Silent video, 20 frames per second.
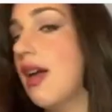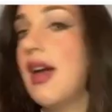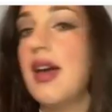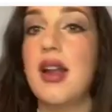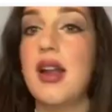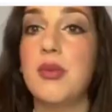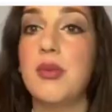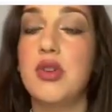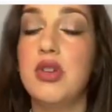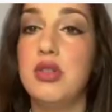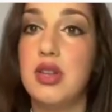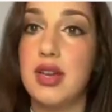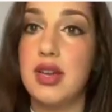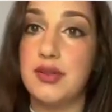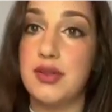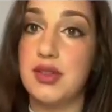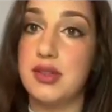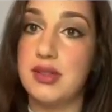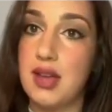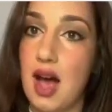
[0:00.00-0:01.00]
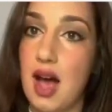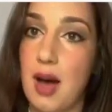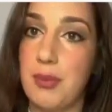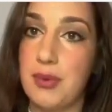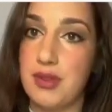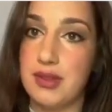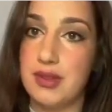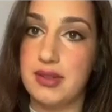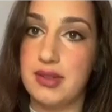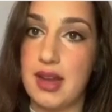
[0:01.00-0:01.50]
And I'm going to look at the top
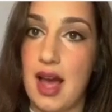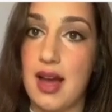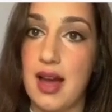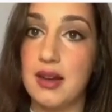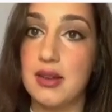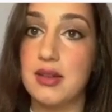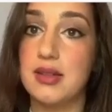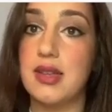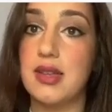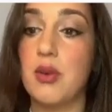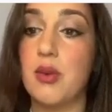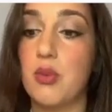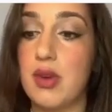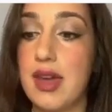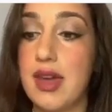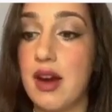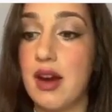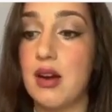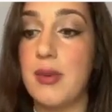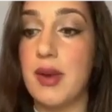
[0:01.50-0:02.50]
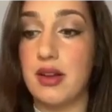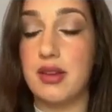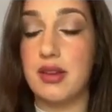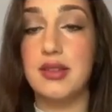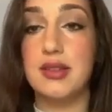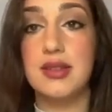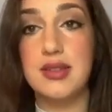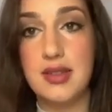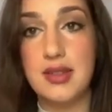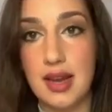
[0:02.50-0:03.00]
of the stack because I care about
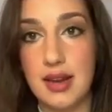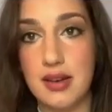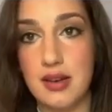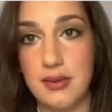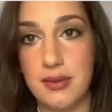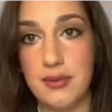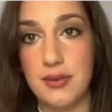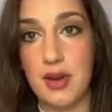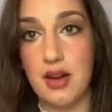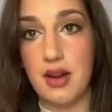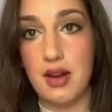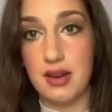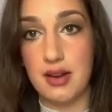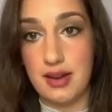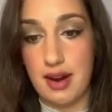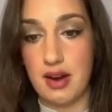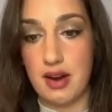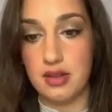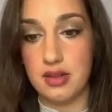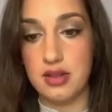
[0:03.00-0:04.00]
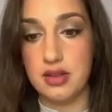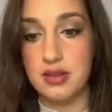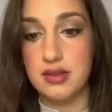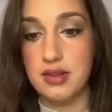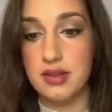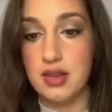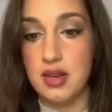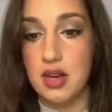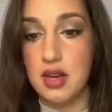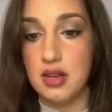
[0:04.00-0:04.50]
consecutive
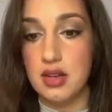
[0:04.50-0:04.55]
characters.